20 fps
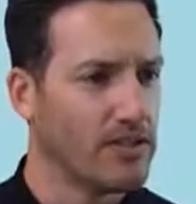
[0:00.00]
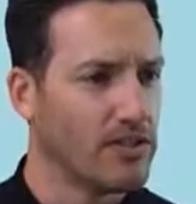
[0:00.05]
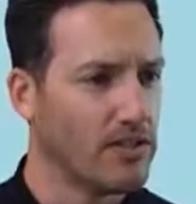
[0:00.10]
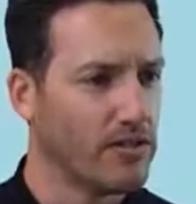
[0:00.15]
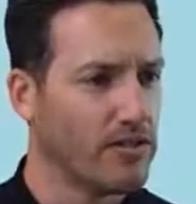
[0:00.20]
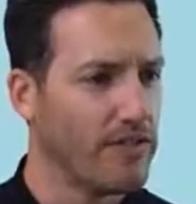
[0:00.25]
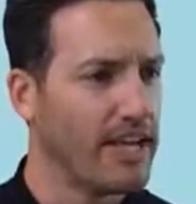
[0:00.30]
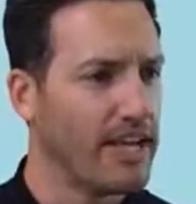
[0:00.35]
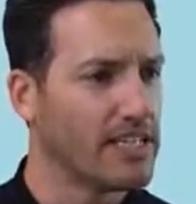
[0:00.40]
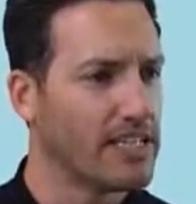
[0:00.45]

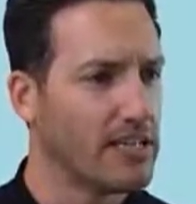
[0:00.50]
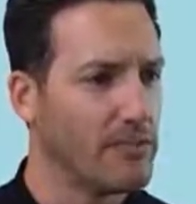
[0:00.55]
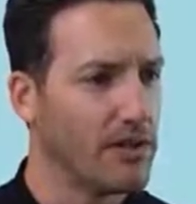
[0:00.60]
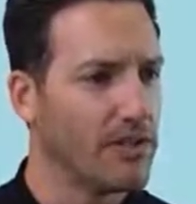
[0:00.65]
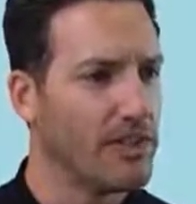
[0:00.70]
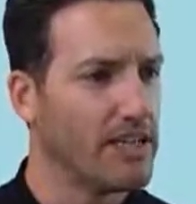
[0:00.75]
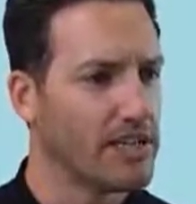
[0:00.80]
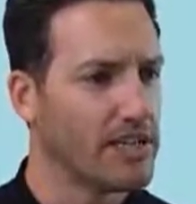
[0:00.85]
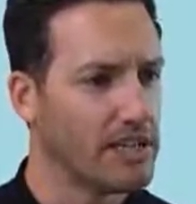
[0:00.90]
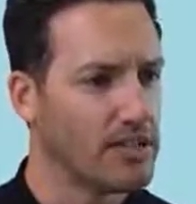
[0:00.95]
fancy,
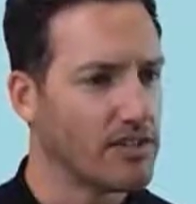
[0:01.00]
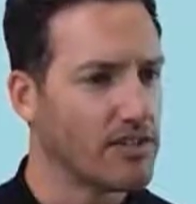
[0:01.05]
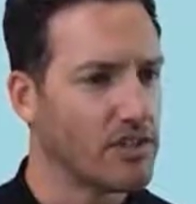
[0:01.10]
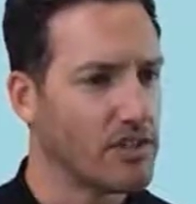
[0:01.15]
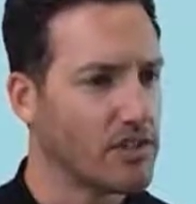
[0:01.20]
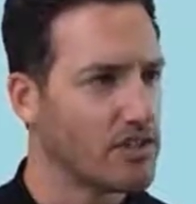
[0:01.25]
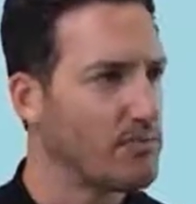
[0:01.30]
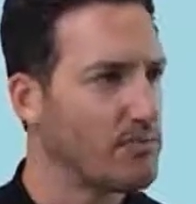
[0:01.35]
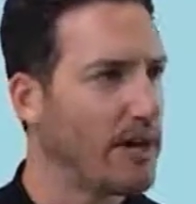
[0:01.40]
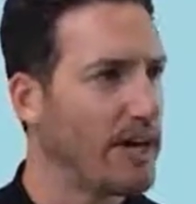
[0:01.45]
but this is
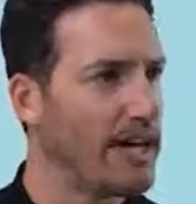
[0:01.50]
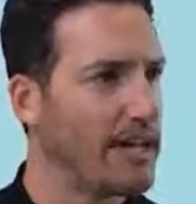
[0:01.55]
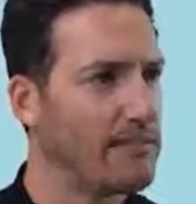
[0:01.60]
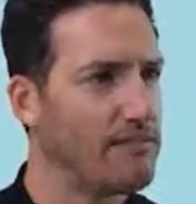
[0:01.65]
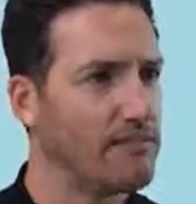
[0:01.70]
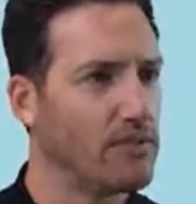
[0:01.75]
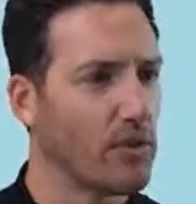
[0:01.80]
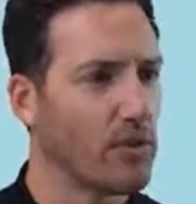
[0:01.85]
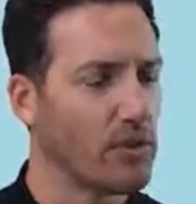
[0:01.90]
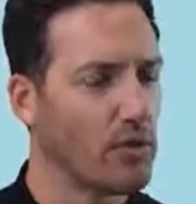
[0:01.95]
just my
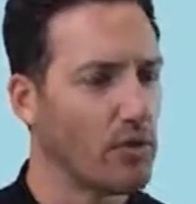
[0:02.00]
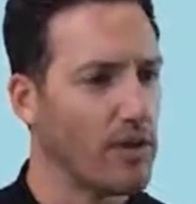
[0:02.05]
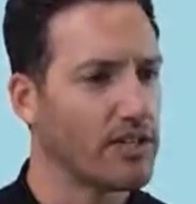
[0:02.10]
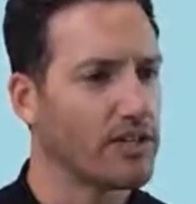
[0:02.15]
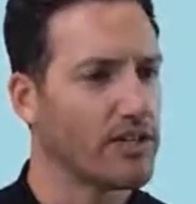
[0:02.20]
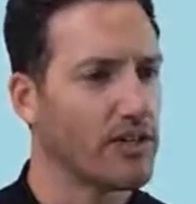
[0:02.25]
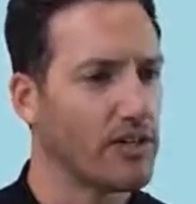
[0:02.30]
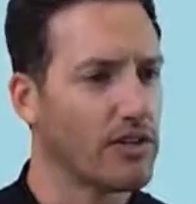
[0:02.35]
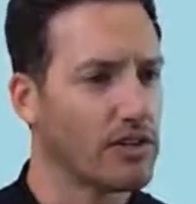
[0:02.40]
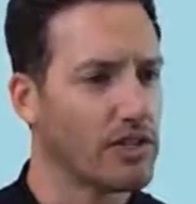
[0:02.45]

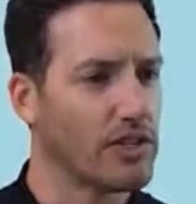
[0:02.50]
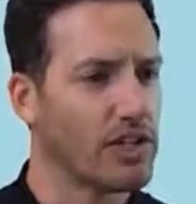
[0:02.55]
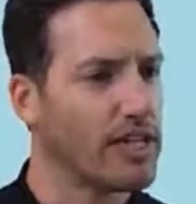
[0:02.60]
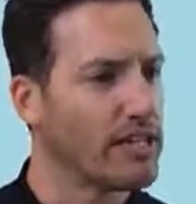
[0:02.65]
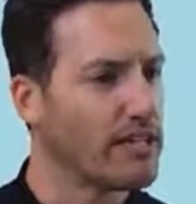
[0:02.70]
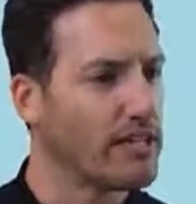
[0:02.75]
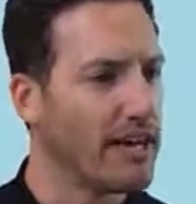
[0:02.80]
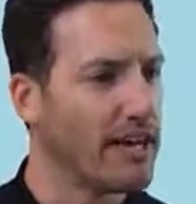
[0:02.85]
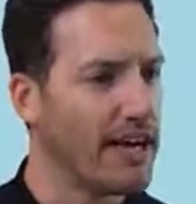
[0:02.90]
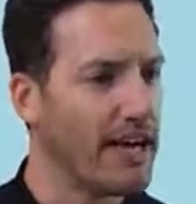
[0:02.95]
Northwestern
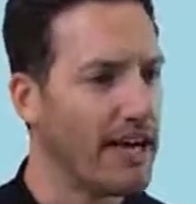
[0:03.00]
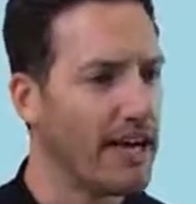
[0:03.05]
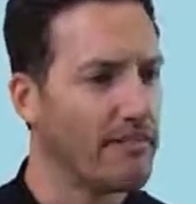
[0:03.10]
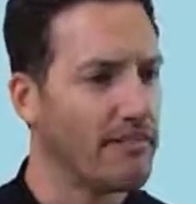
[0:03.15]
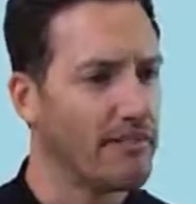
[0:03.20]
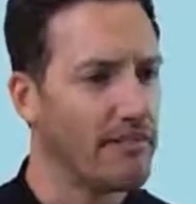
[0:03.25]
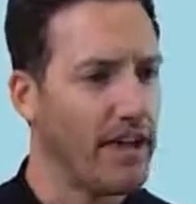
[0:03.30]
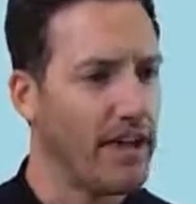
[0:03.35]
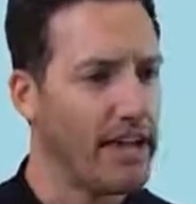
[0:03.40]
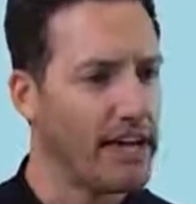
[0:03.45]
sheet that I
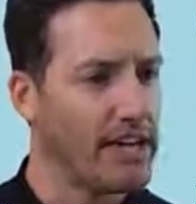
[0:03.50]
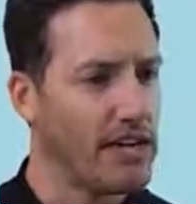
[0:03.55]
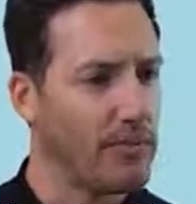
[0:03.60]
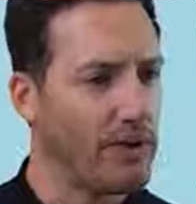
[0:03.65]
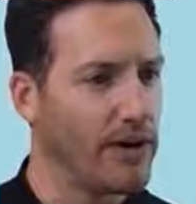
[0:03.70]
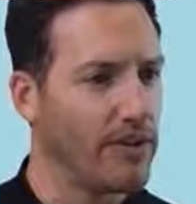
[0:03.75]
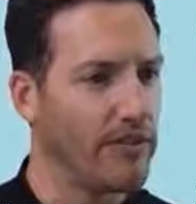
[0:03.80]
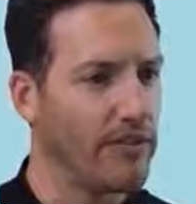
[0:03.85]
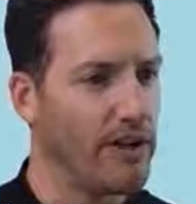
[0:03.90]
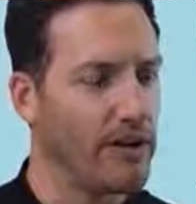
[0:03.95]
have handy
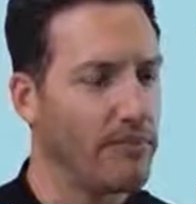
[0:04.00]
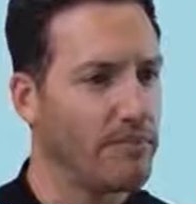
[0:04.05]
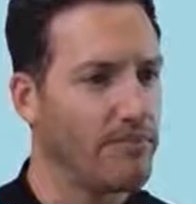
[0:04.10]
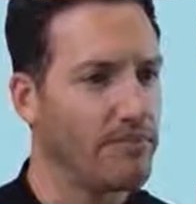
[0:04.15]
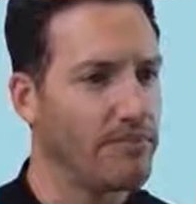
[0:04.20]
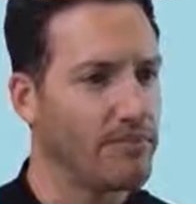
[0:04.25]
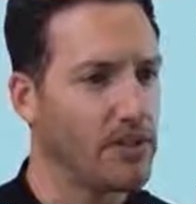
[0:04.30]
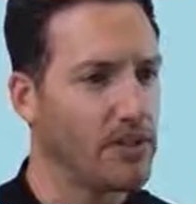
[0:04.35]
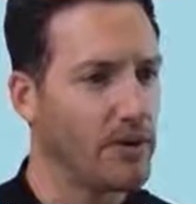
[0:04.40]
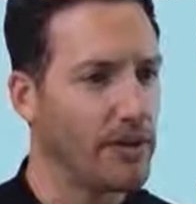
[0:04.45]
whenever
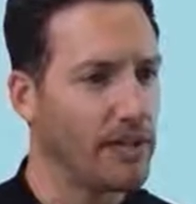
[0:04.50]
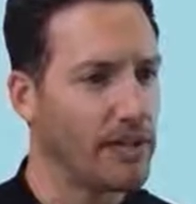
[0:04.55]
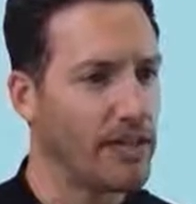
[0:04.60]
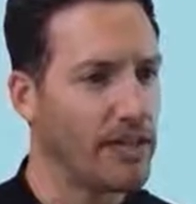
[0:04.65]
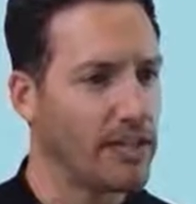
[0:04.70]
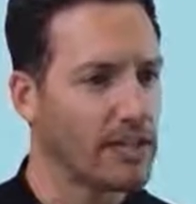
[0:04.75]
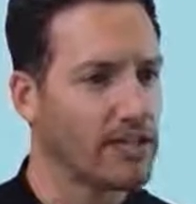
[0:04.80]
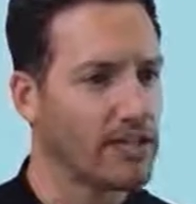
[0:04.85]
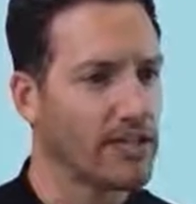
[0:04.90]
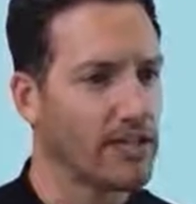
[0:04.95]
I'm doing
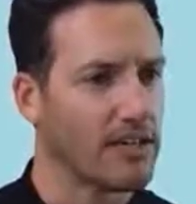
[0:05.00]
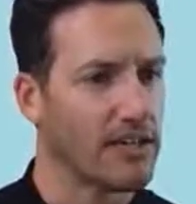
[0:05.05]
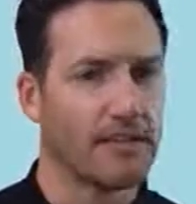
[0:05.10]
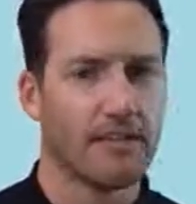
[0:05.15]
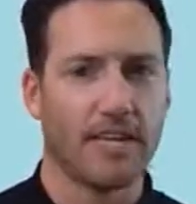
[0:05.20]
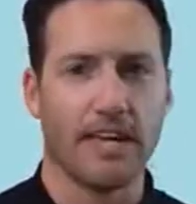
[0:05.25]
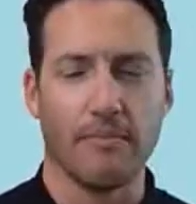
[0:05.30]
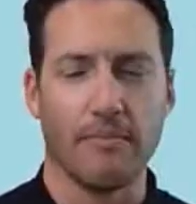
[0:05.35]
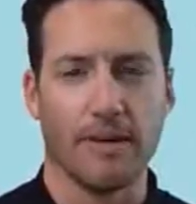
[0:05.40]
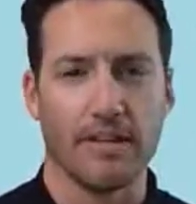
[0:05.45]
things to
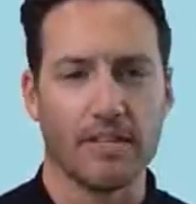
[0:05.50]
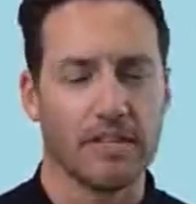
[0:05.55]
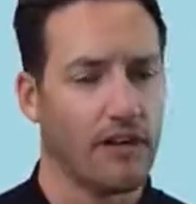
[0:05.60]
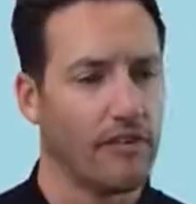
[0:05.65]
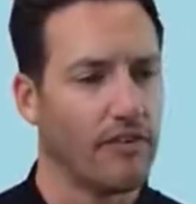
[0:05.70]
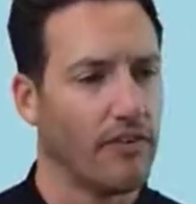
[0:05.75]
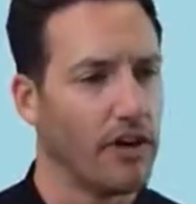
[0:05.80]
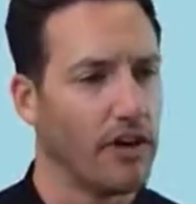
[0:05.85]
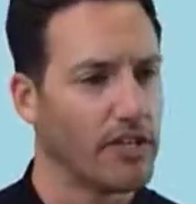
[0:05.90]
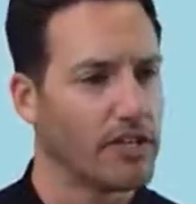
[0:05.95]
keep
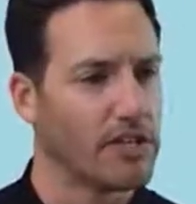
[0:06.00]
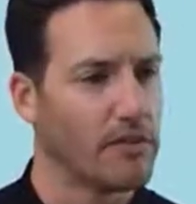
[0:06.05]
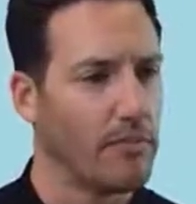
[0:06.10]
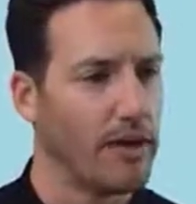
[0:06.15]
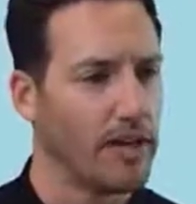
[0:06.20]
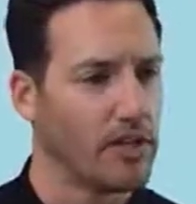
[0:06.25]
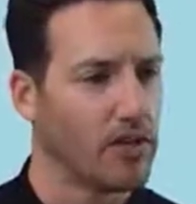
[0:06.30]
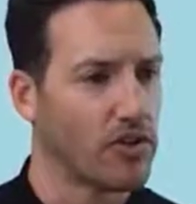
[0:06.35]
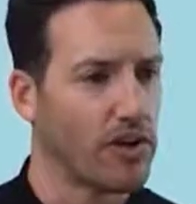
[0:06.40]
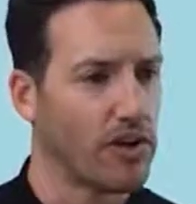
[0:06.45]
myself honest and
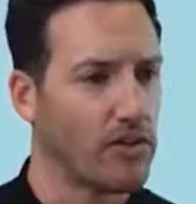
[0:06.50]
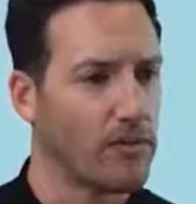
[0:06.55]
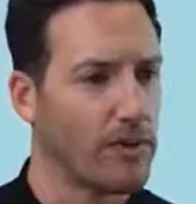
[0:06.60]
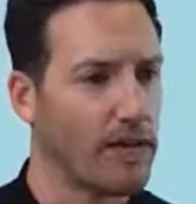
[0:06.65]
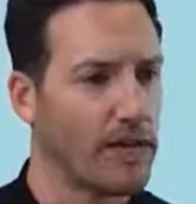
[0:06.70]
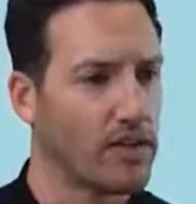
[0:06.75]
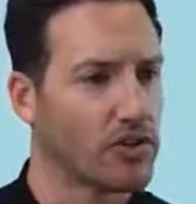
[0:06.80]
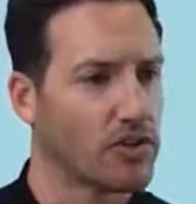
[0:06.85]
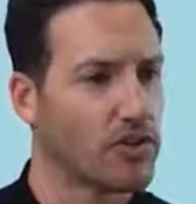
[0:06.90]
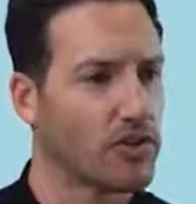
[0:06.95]
make sure I don't
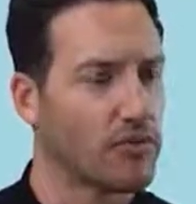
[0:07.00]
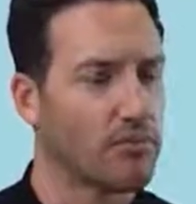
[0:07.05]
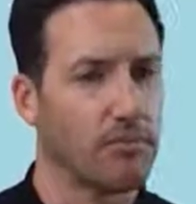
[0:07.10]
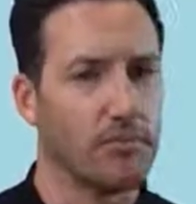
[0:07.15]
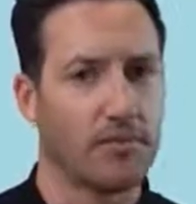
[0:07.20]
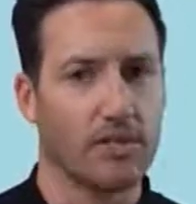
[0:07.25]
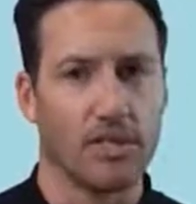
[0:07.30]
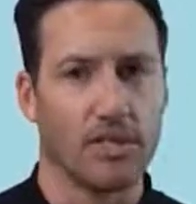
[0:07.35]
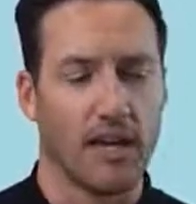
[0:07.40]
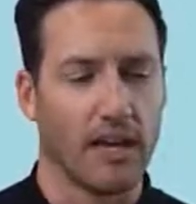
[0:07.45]
make a stupid
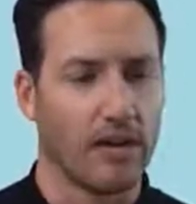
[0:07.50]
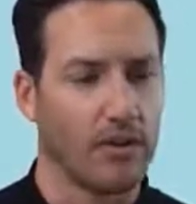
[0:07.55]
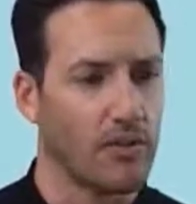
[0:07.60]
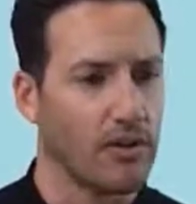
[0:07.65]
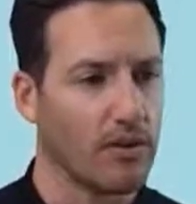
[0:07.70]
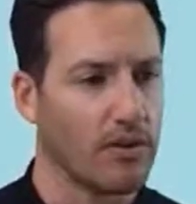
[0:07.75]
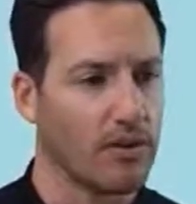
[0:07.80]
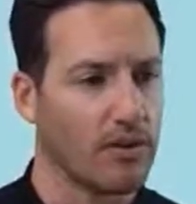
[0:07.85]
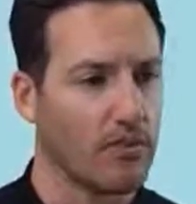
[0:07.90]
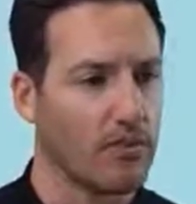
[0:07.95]
mistake
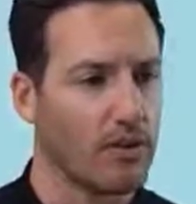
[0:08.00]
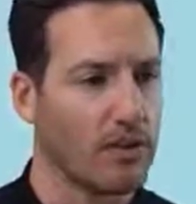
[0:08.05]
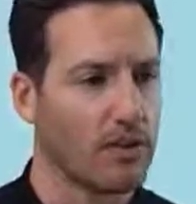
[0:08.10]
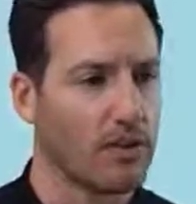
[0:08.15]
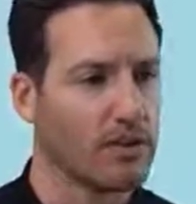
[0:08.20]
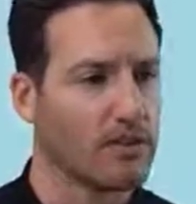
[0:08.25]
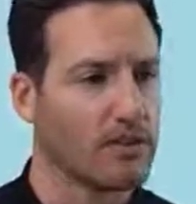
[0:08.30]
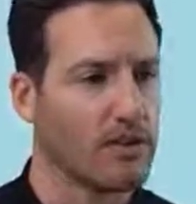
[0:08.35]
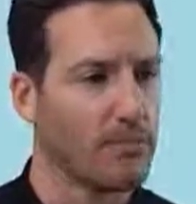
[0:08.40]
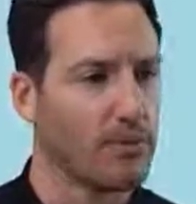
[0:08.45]
with
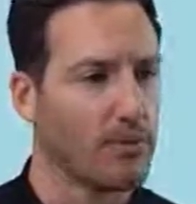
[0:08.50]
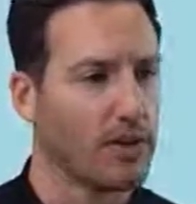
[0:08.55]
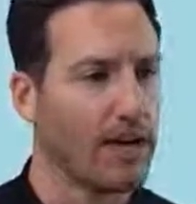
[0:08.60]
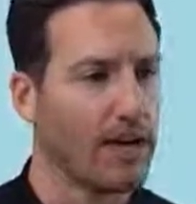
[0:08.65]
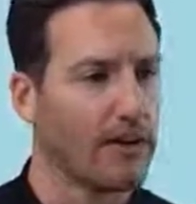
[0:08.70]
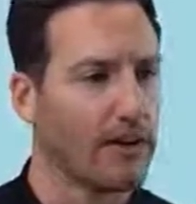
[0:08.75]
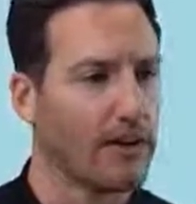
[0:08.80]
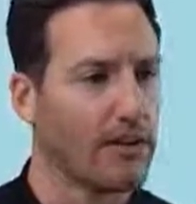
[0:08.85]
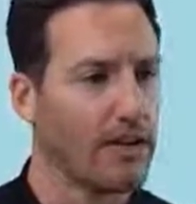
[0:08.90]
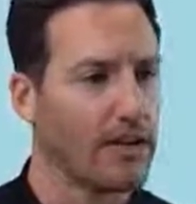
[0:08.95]
simple
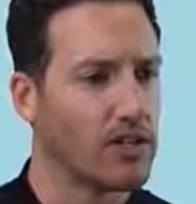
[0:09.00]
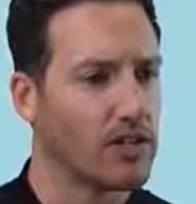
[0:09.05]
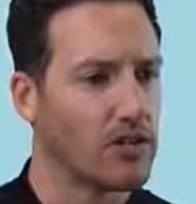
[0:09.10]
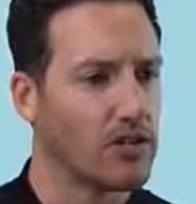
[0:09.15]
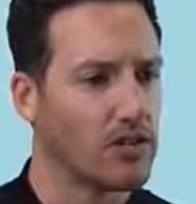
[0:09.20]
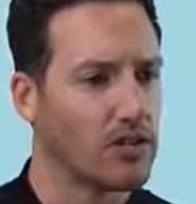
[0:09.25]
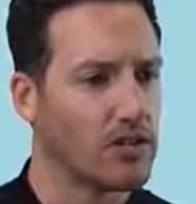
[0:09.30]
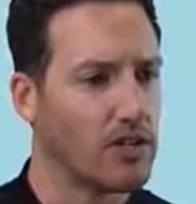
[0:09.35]
calculations.